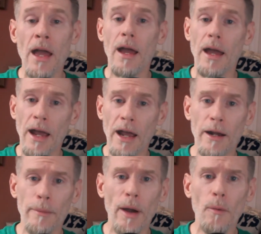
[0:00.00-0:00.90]

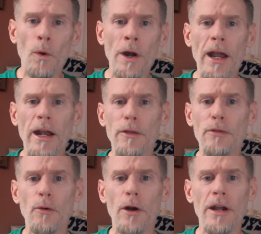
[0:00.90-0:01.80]
And I'm at
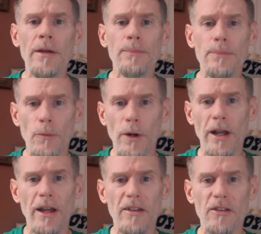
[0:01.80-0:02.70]
183. When I
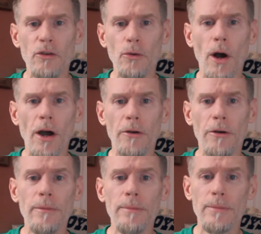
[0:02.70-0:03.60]
get to
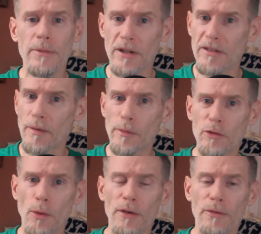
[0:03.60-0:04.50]
200, because every
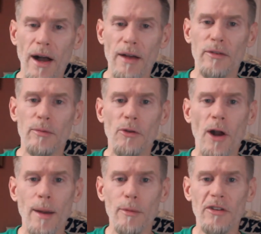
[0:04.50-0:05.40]
25
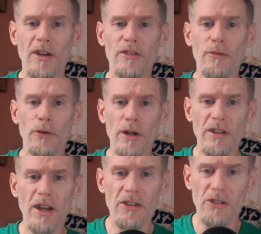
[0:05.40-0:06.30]
subscribers gets a free
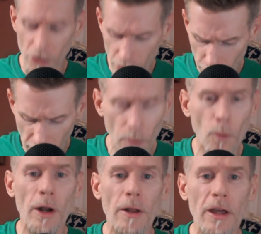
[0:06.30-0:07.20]
t-shirt, you'll get
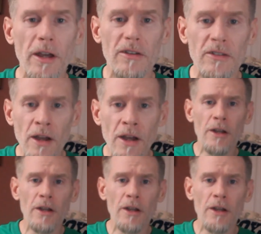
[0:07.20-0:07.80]
one of these.